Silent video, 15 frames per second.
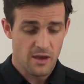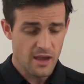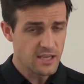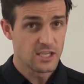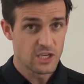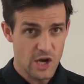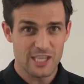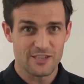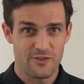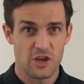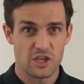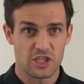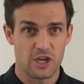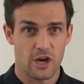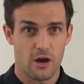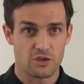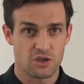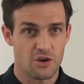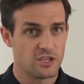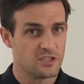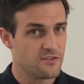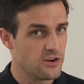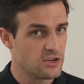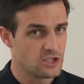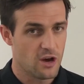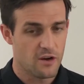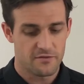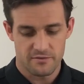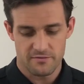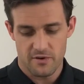is a nice versatile shoe. It's very
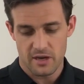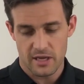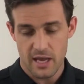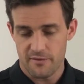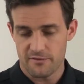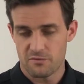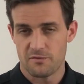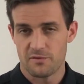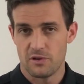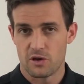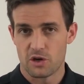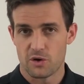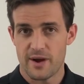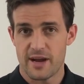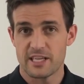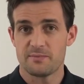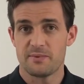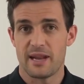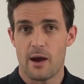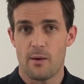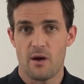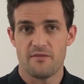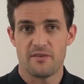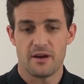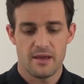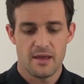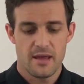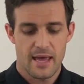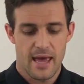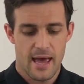soft and very comfortable for longer runs, but however,
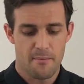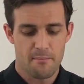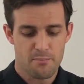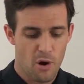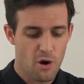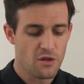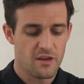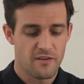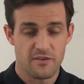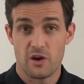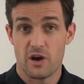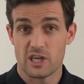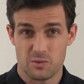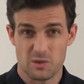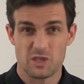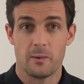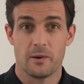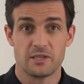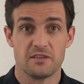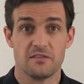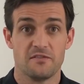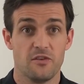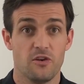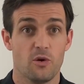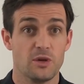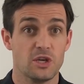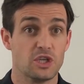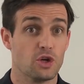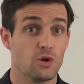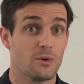both have a nice responsive feel when
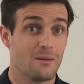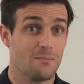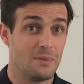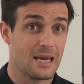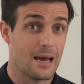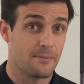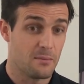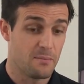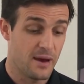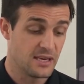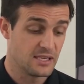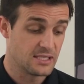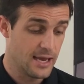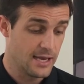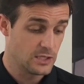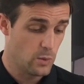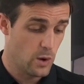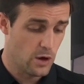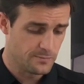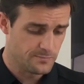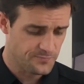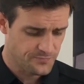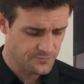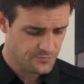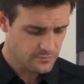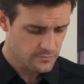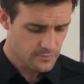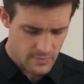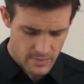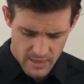you do want to pick up the pace as well.
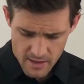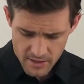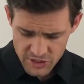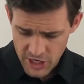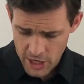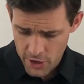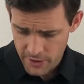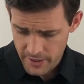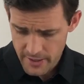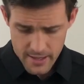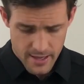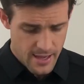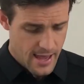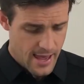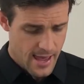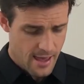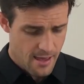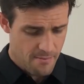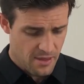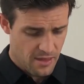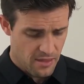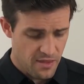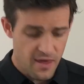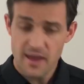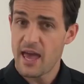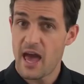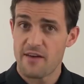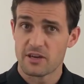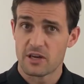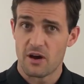So there you
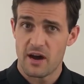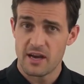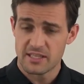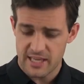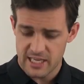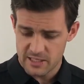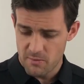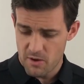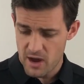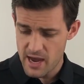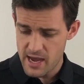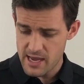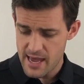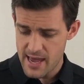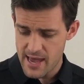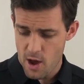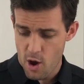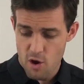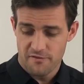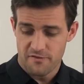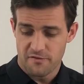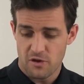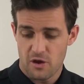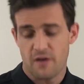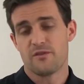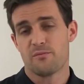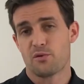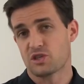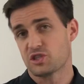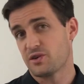have it, guys. That's my overview of the
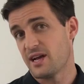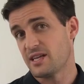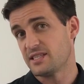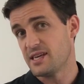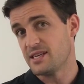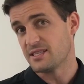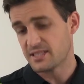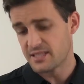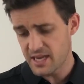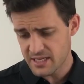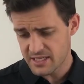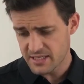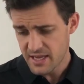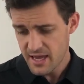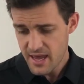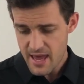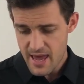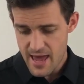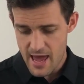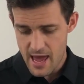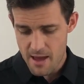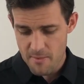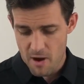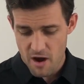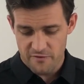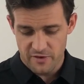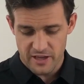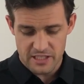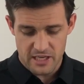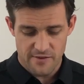Brooks Transcend 6.
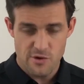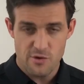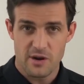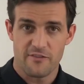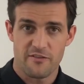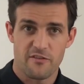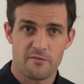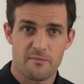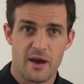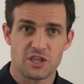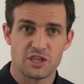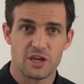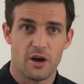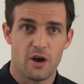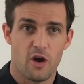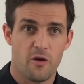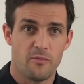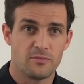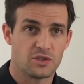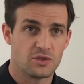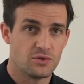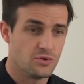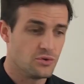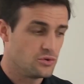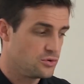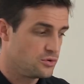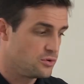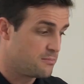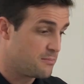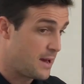Hopefully it's given you enough information at home
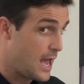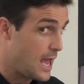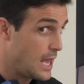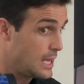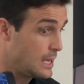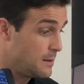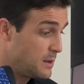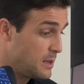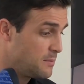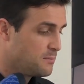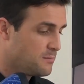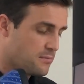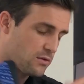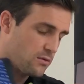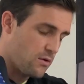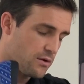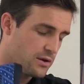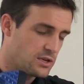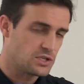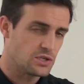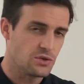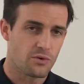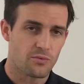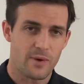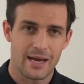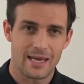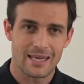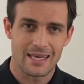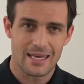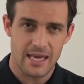to maybe throw it into your
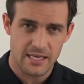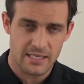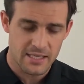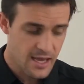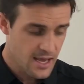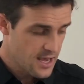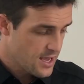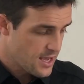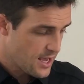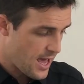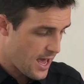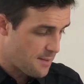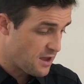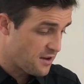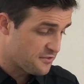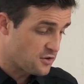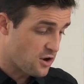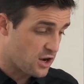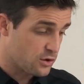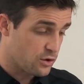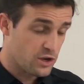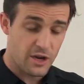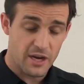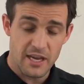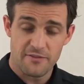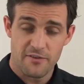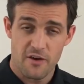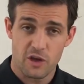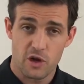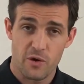running kit. If not, or you've got any
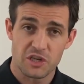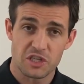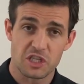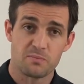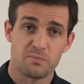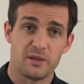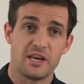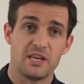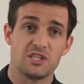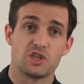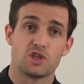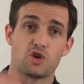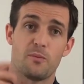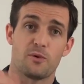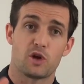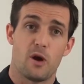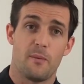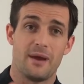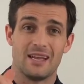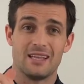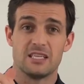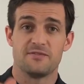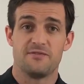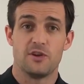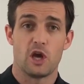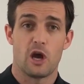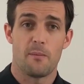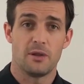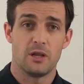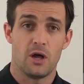further questions, please just drop a comment in this
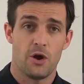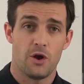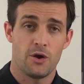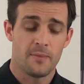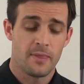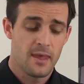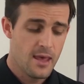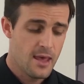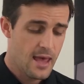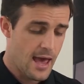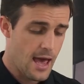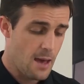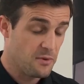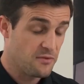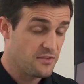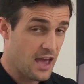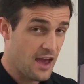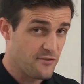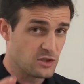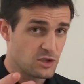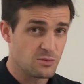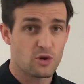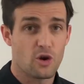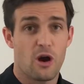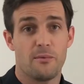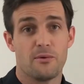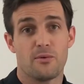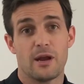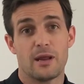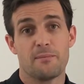video below. If you haven't subscribed
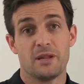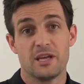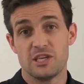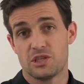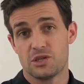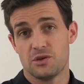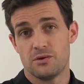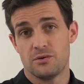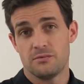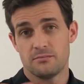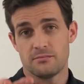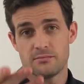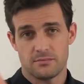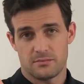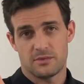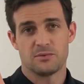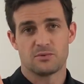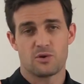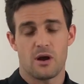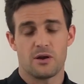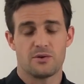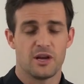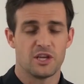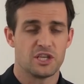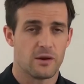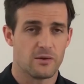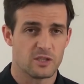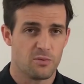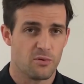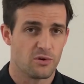already, please do subscribe to our
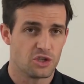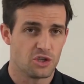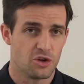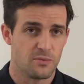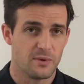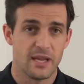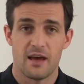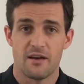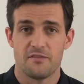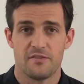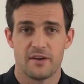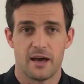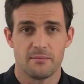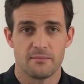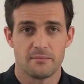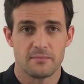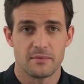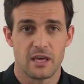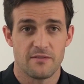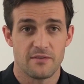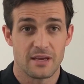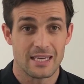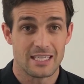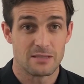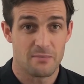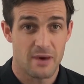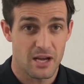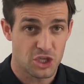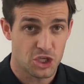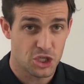channel, Sportitude. We love giving as
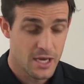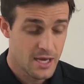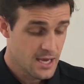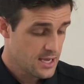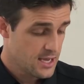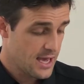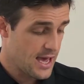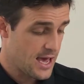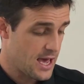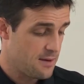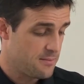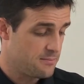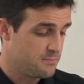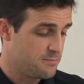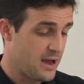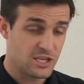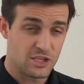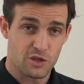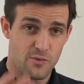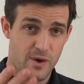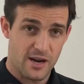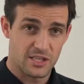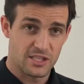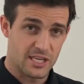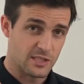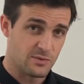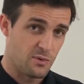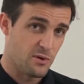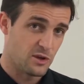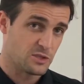much back to the runners as
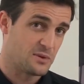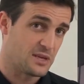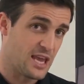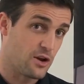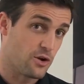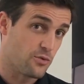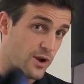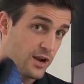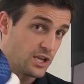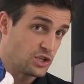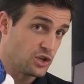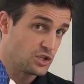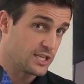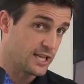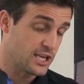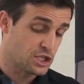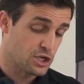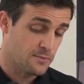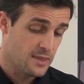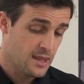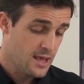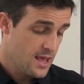we possibly can on running shoe selection.